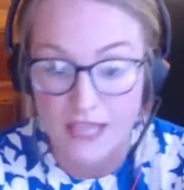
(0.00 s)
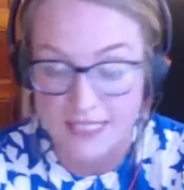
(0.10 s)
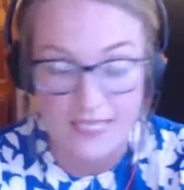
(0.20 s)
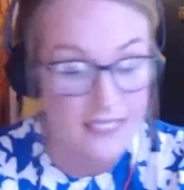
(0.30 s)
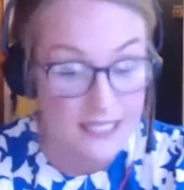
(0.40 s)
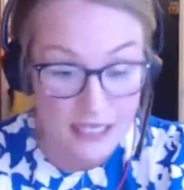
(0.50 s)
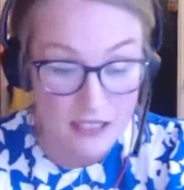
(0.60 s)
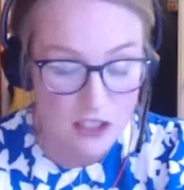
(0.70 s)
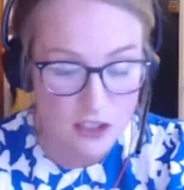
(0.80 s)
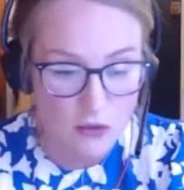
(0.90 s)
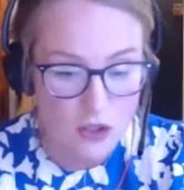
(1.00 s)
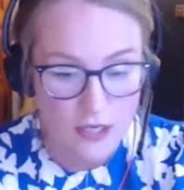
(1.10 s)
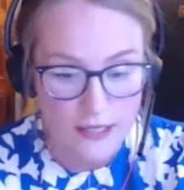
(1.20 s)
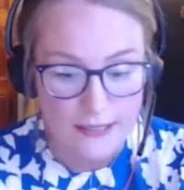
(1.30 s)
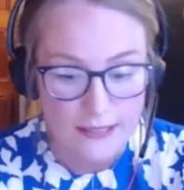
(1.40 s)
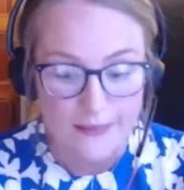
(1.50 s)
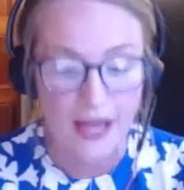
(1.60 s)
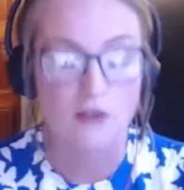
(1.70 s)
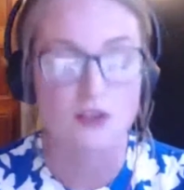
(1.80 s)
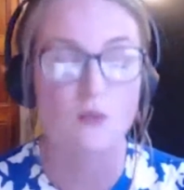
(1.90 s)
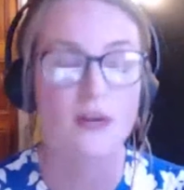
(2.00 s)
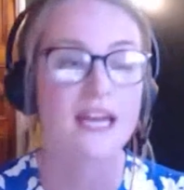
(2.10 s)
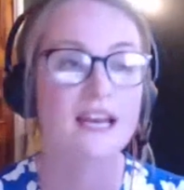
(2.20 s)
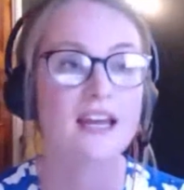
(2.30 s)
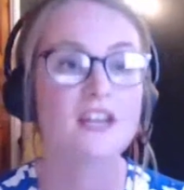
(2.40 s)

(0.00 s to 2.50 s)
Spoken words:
testing solution. And also we're getting a